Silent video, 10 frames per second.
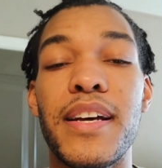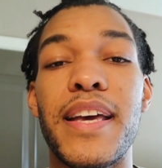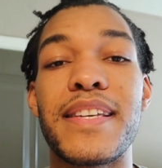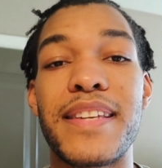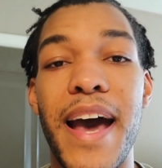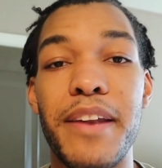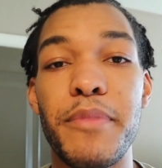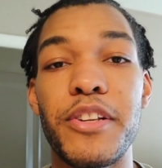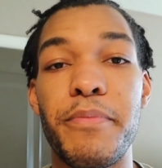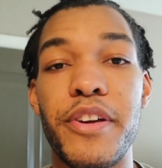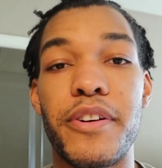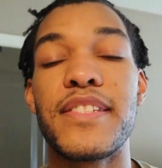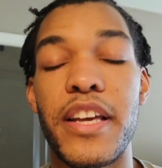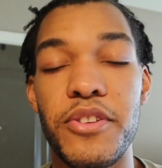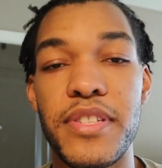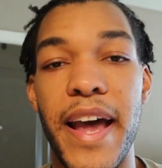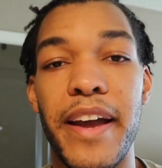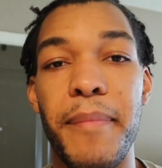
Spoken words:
is 9mm. Single stack